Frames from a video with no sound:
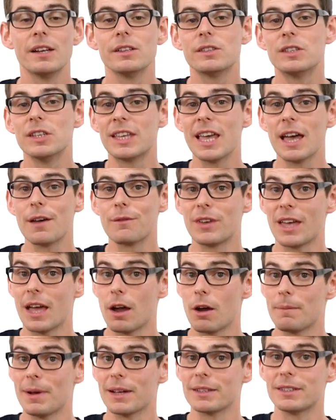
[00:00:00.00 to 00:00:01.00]
To get the
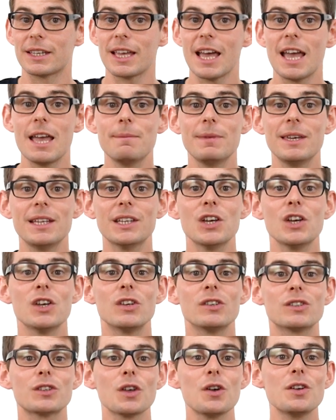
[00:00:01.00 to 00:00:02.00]
aromatic amine,
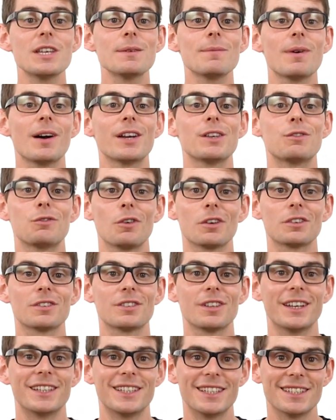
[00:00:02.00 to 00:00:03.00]
sodium
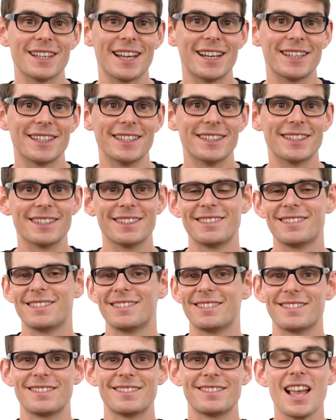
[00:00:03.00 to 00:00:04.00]
hydroxide is added.
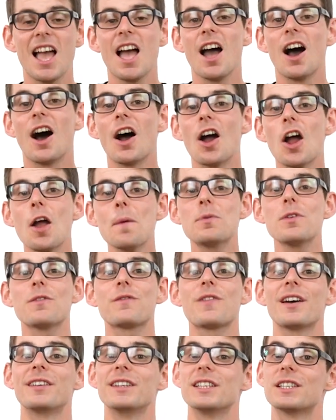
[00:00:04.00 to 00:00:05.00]
I hope you
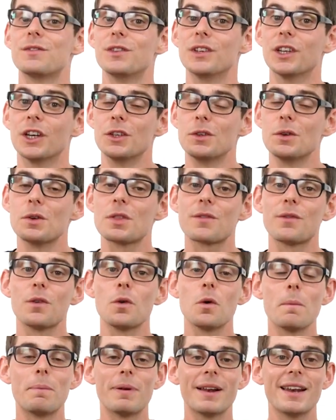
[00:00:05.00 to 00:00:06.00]
found this video
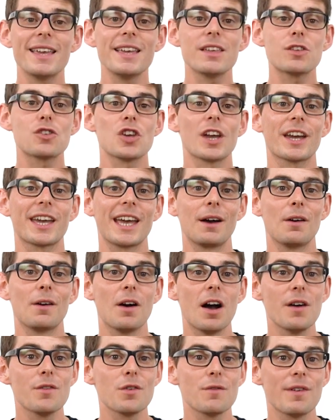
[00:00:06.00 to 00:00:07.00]
useful. Please check out
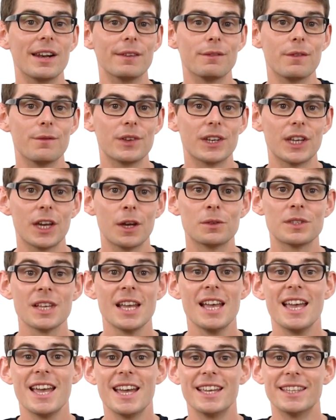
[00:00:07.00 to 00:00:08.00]
other relevant videos
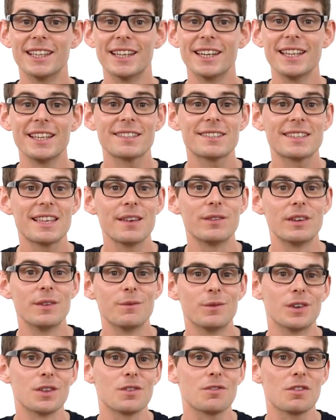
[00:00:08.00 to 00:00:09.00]
in the links given in
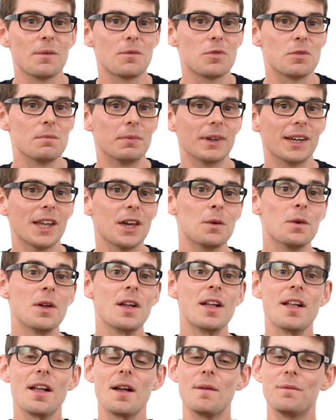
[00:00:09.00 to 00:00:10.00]
the description below
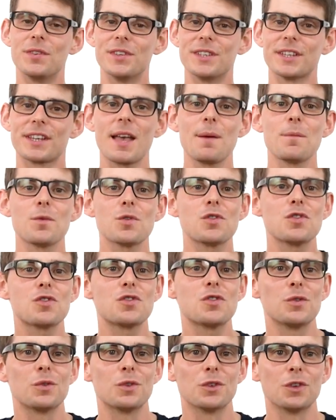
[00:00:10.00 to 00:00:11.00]
and visit
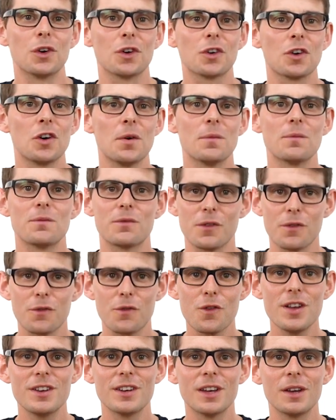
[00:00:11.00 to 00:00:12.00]
chemistrystudent.com for
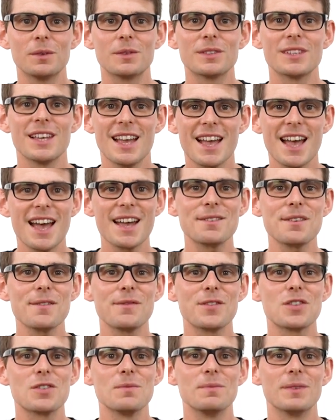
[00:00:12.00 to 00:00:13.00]
free notes and
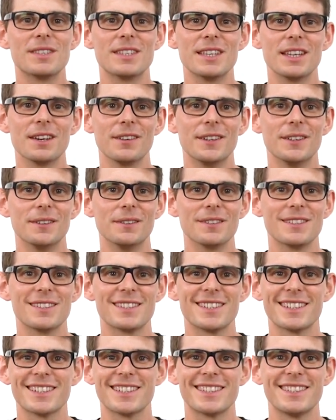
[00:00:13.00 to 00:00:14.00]
revision materials.